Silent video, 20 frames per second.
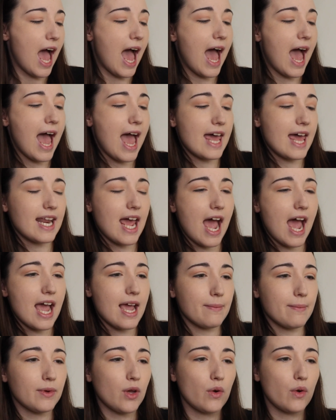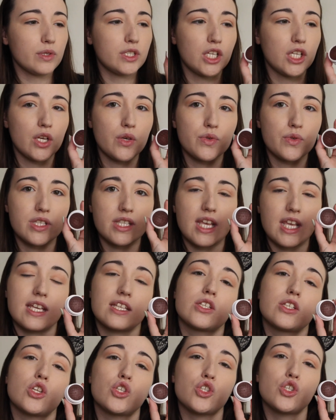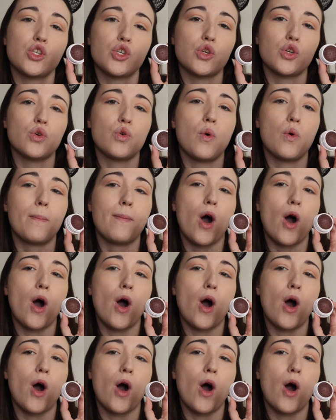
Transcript: And I am going to use this to